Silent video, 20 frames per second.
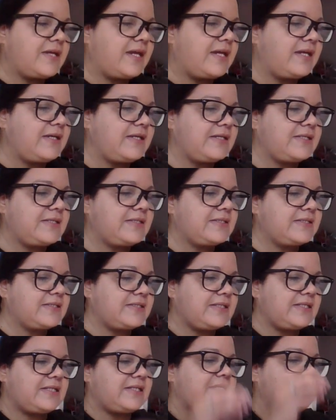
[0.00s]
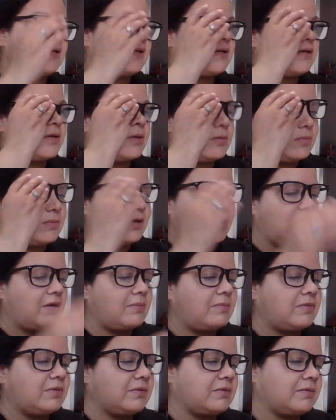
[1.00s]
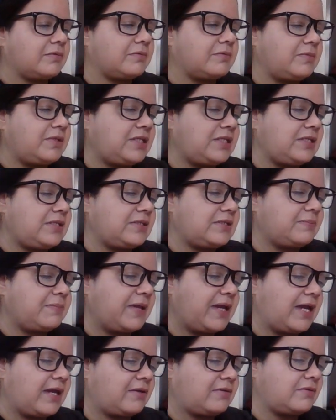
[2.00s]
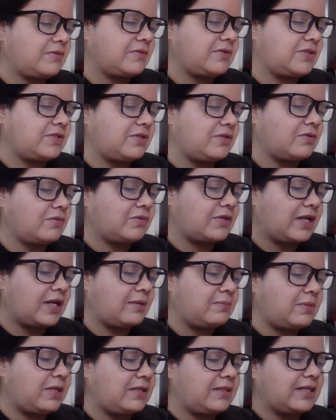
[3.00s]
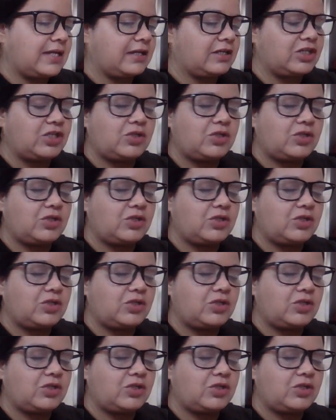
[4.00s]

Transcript: that is the Amigurumi's patterns, you know, that I made that